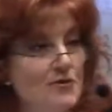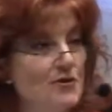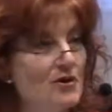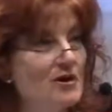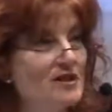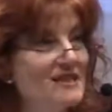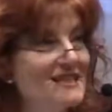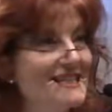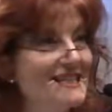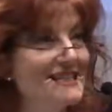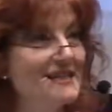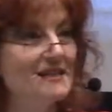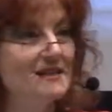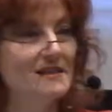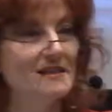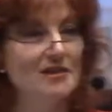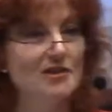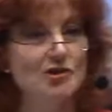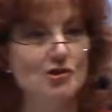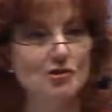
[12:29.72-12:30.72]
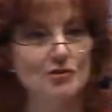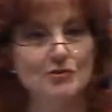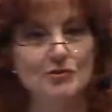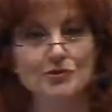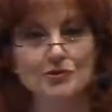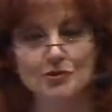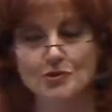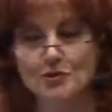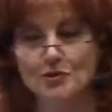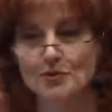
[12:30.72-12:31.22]
you consistently
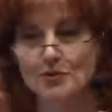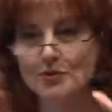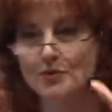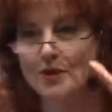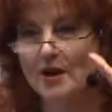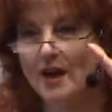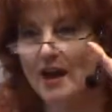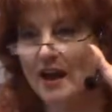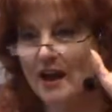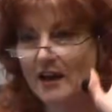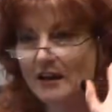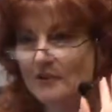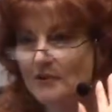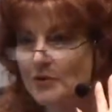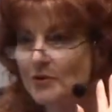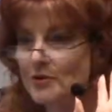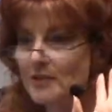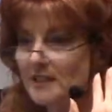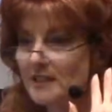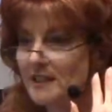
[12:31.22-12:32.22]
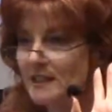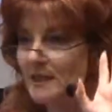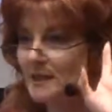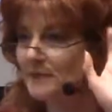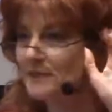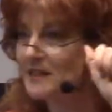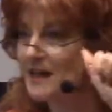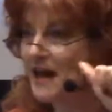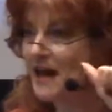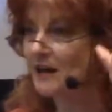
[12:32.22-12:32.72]
choose to have your
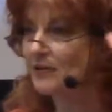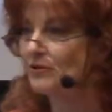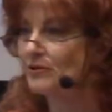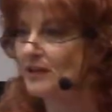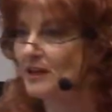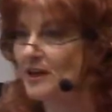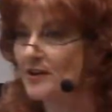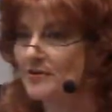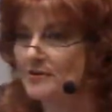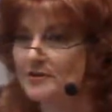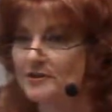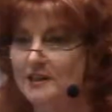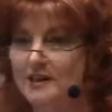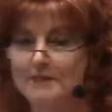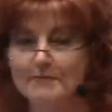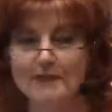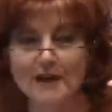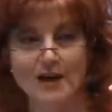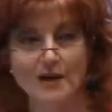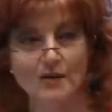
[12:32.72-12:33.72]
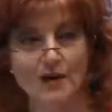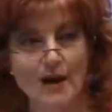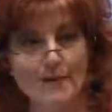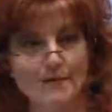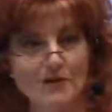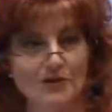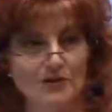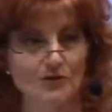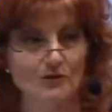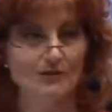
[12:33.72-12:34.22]
team tackle the other team by
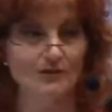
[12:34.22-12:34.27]
grabbing their